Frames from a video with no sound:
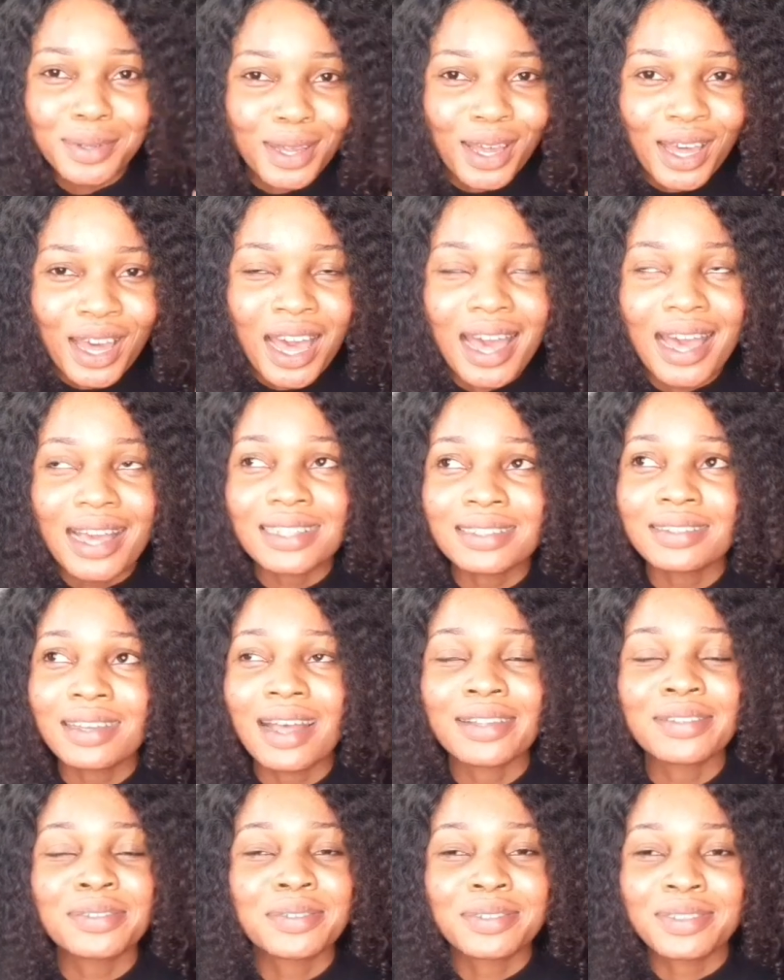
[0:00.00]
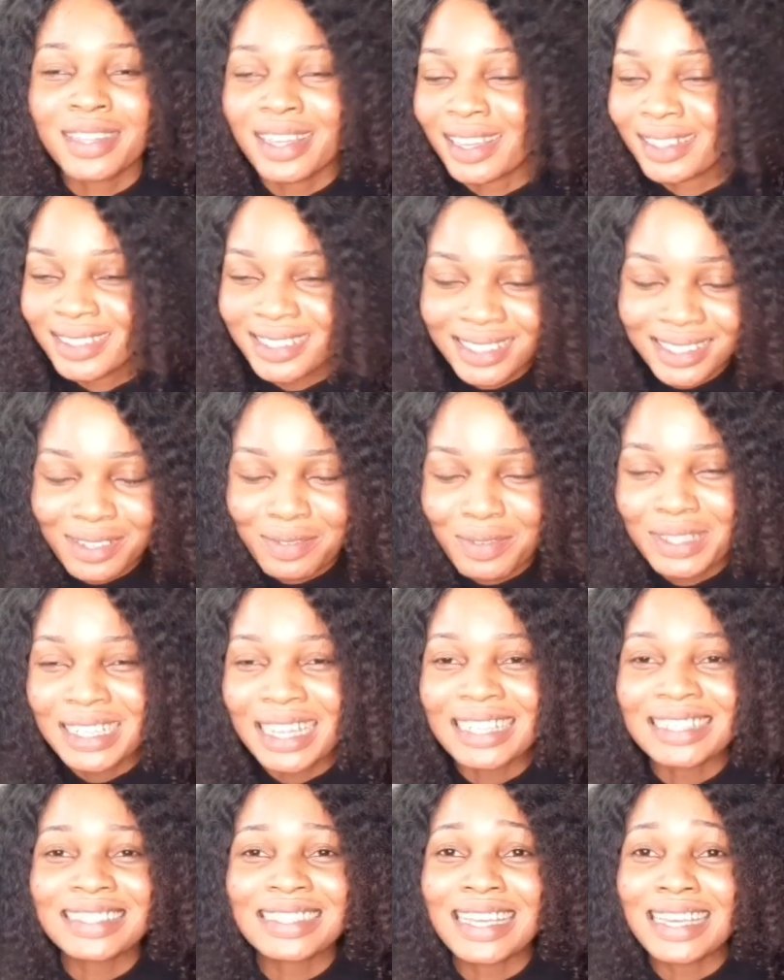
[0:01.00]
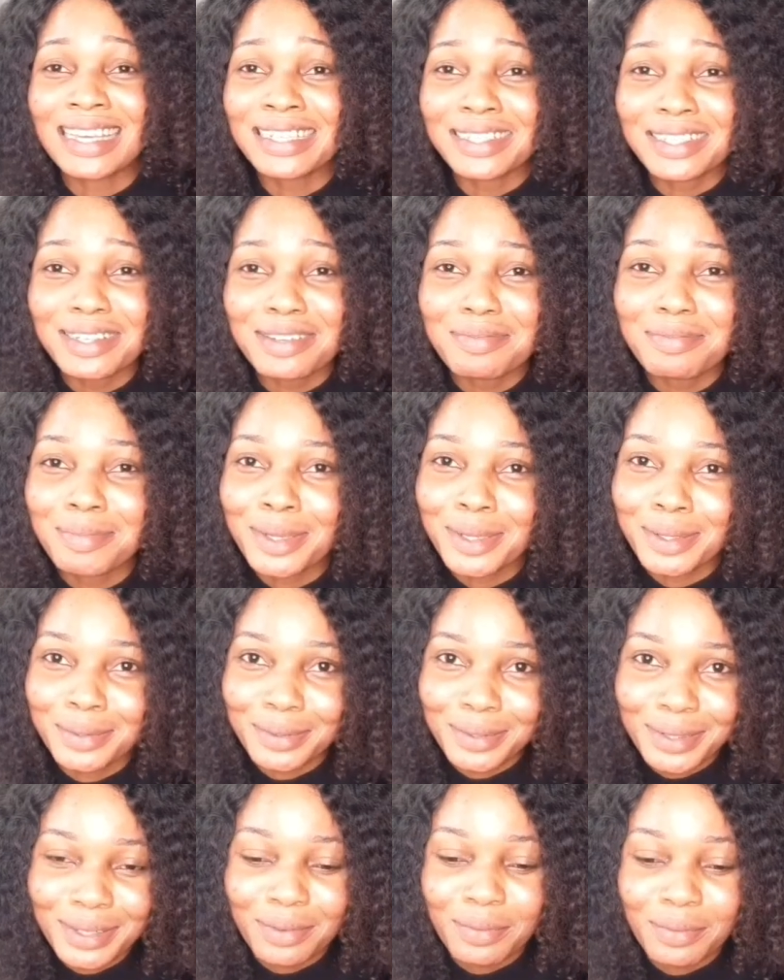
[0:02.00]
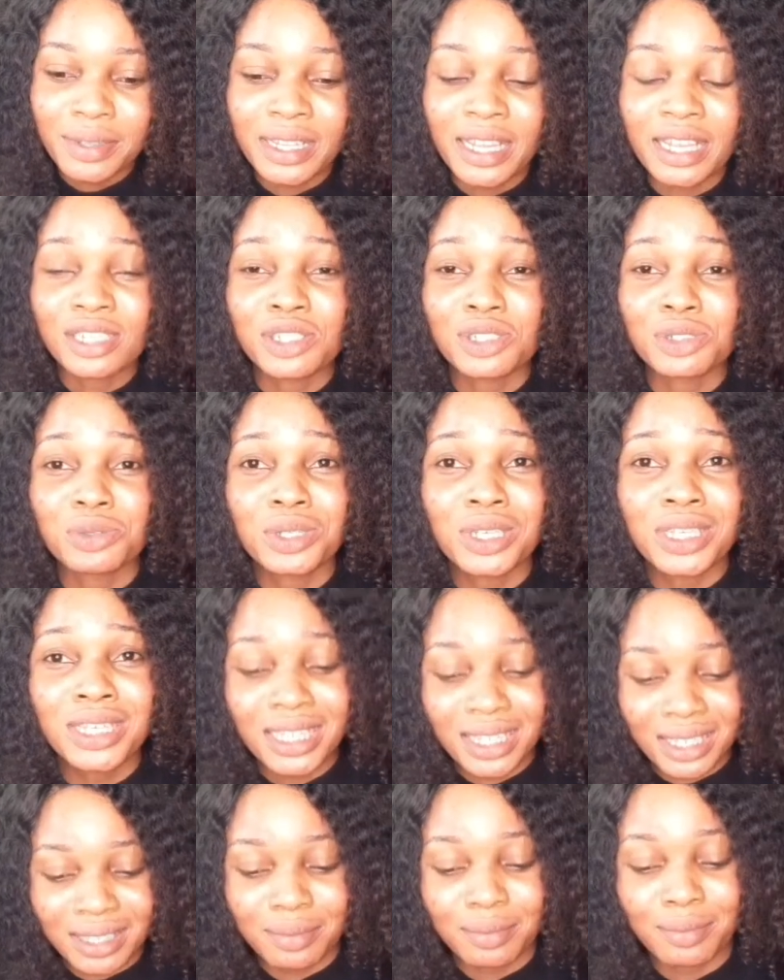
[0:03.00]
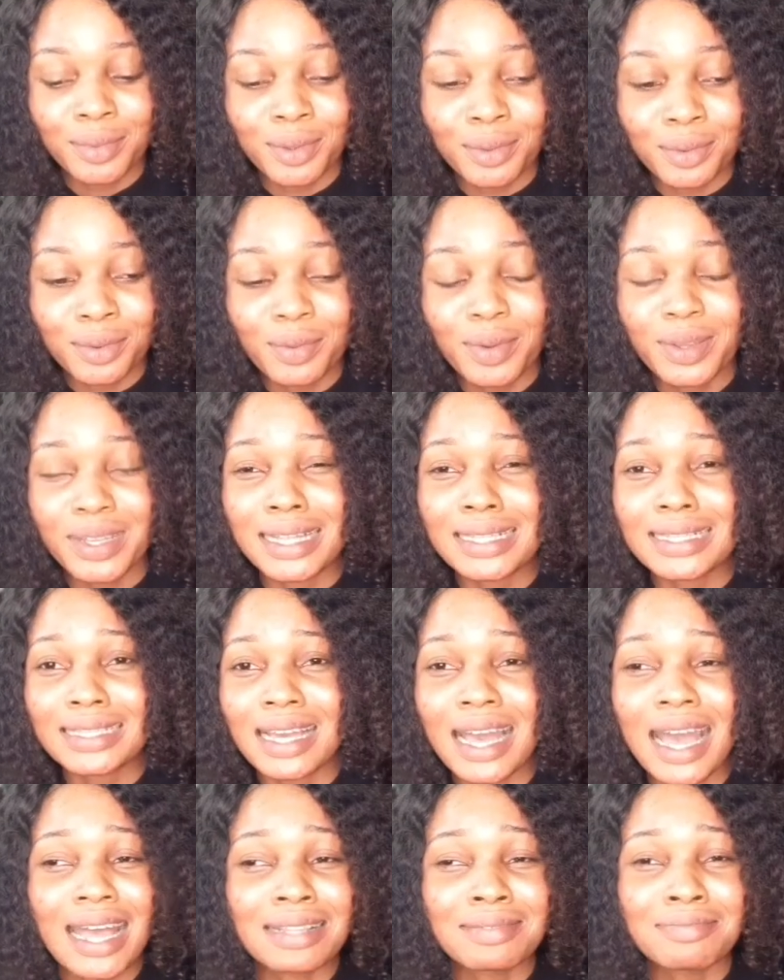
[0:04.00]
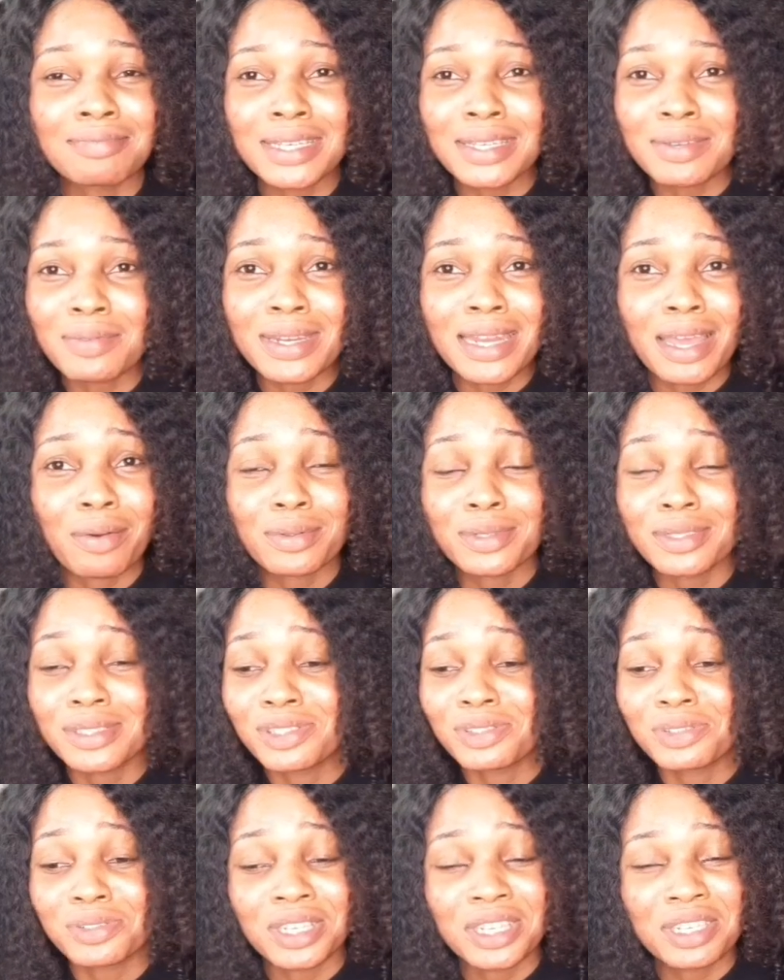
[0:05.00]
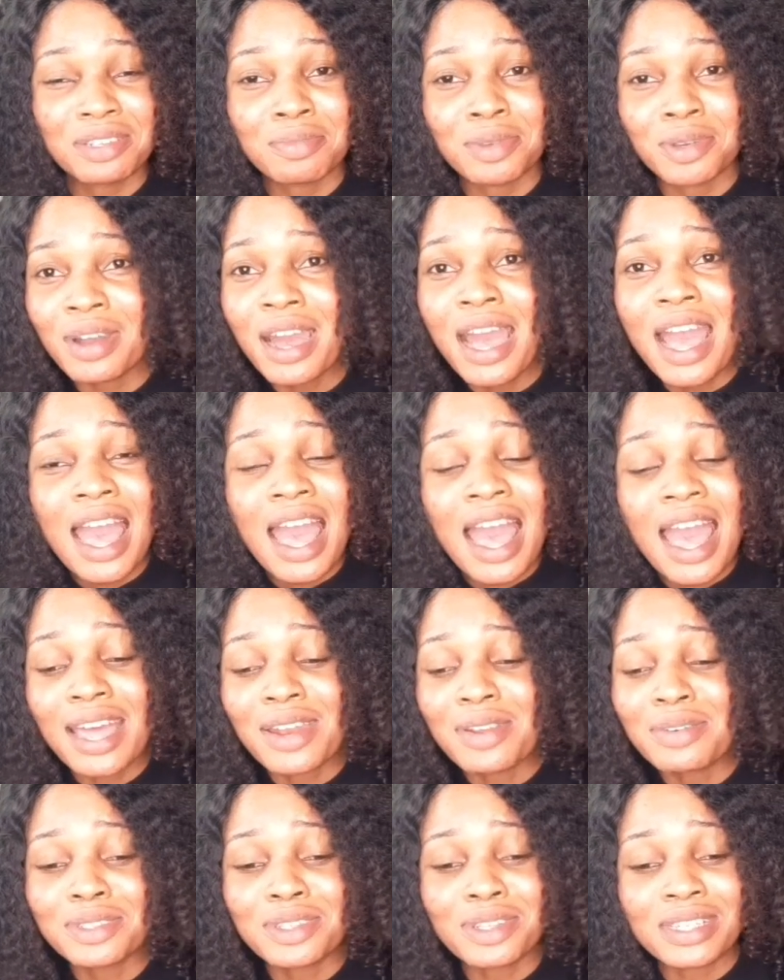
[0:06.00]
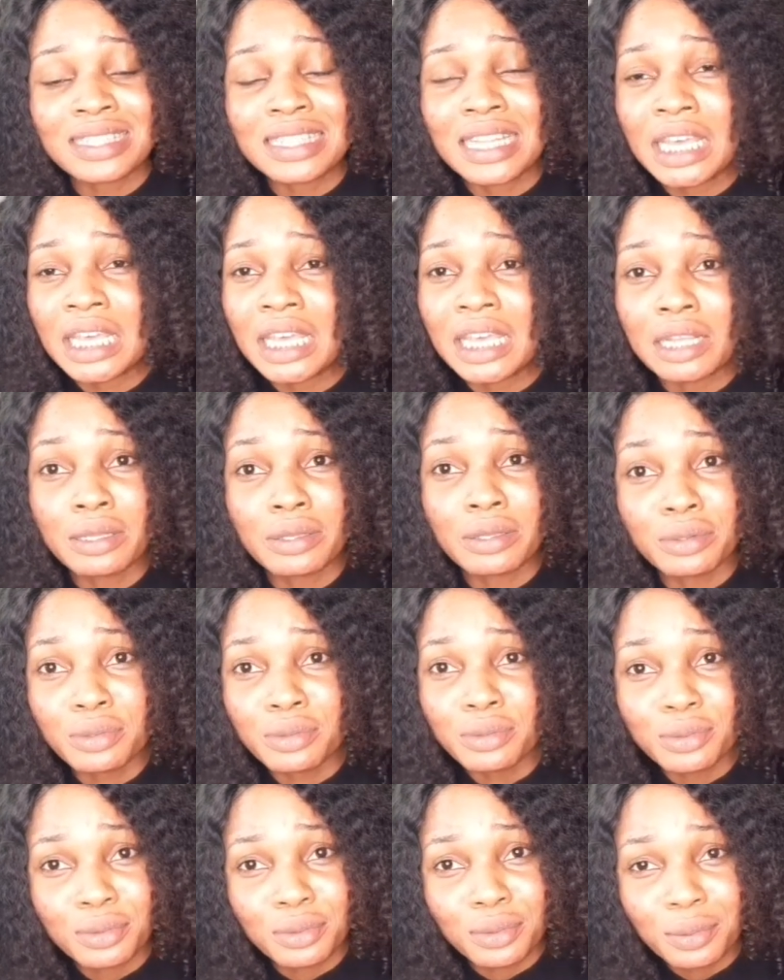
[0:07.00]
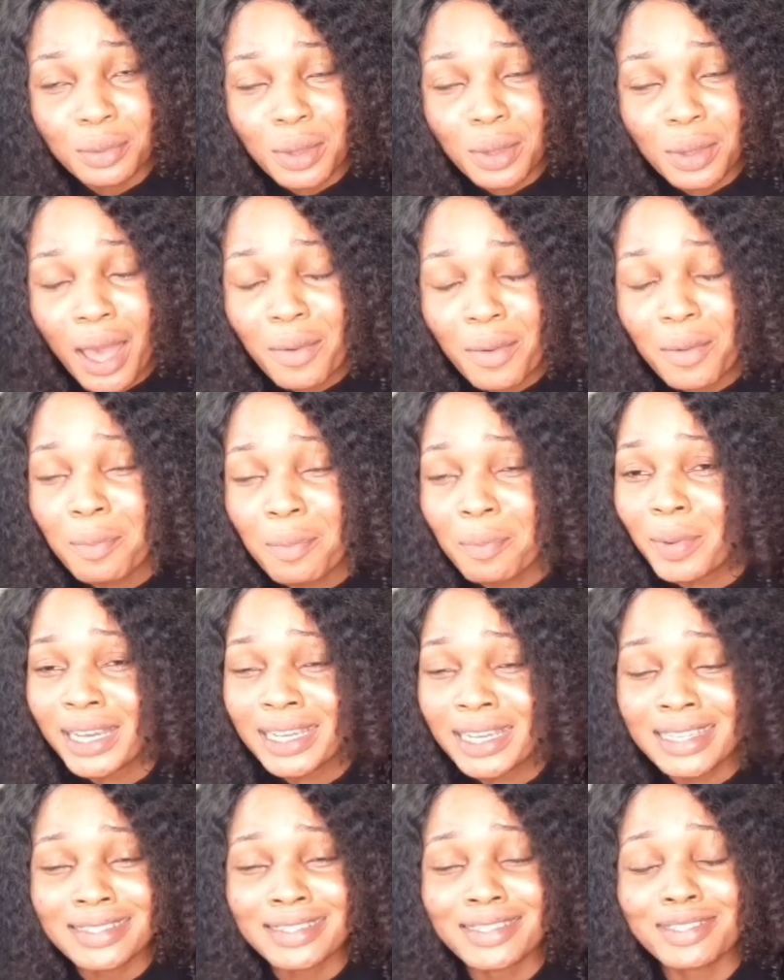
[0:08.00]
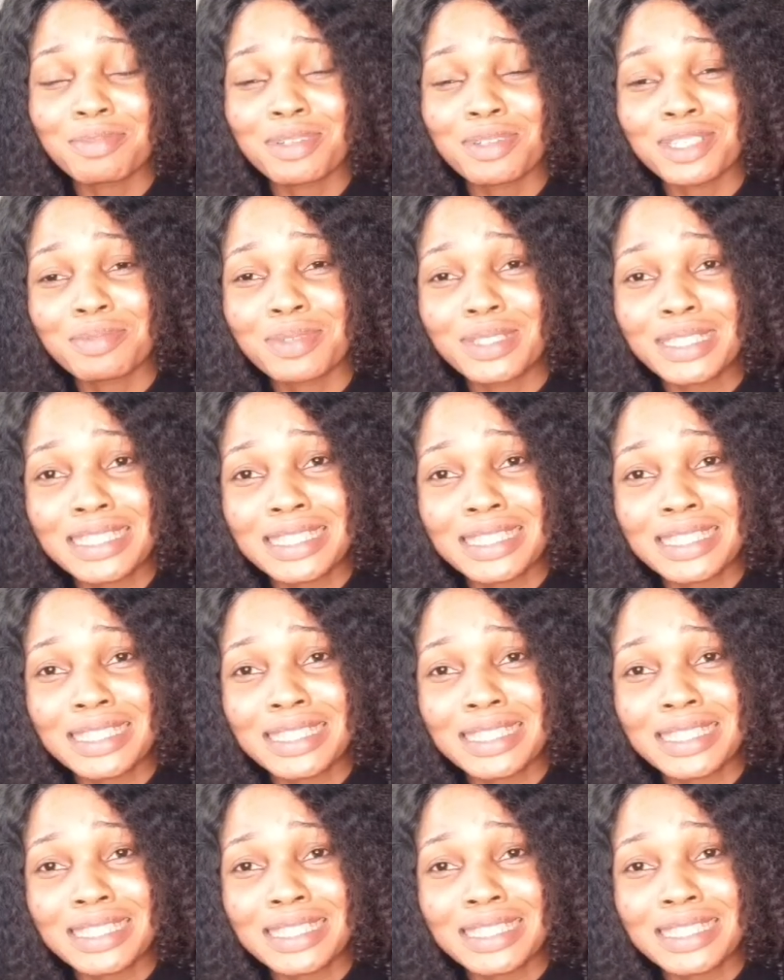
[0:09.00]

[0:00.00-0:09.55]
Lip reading: I shall know that when I take milk, when I drink milk, when I want to drink milk, I don't just take a little. I will pack it. It must be thick.